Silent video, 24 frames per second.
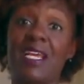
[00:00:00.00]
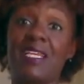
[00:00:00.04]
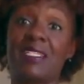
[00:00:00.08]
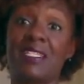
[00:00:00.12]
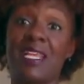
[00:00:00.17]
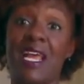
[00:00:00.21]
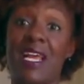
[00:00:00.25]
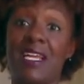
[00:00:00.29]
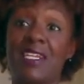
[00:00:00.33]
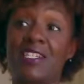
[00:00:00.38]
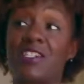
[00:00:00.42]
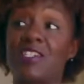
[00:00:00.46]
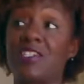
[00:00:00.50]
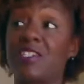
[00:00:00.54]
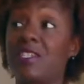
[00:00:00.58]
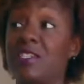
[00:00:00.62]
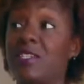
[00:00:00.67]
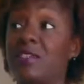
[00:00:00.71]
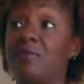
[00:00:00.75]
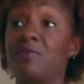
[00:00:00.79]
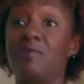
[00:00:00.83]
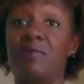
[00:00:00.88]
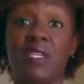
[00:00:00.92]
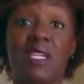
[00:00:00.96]
is
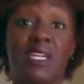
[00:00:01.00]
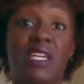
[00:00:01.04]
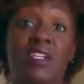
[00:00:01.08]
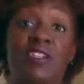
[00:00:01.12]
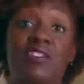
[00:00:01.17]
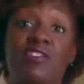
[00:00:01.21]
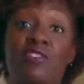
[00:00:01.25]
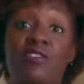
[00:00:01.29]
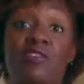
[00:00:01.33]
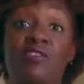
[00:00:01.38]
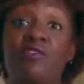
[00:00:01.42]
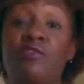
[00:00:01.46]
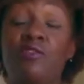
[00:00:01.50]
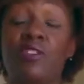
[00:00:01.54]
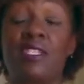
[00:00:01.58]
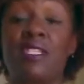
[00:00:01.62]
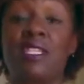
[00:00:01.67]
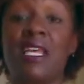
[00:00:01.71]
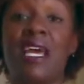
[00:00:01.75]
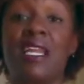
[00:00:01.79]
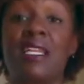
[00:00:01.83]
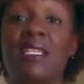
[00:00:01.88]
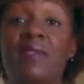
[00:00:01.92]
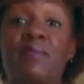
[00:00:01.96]
actually because you
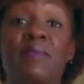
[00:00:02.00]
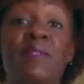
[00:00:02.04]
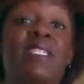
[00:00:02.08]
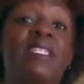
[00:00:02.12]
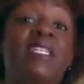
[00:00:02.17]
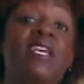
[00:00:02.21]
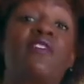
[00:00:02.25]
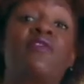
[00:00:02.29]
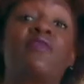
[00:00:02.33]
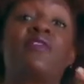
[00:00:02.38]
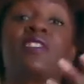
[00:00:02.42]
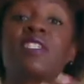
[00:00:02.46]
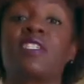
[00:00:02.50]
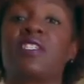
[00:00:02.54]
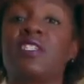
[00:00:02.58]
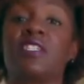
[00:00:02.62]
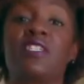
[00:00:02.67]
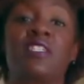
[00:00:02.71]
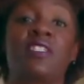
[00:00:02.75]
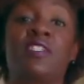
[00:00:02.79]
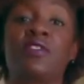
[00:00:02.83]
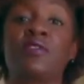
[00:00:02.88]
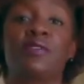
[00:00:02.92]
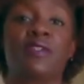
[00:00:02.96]
decided to be selfish and
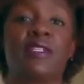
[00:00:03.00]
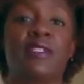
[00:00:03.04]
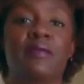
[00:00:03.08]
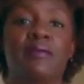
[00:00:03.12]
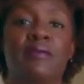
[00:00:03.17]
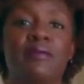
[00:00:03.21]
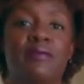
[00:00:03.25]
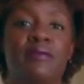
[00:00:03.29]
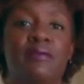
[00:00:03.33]
just do it.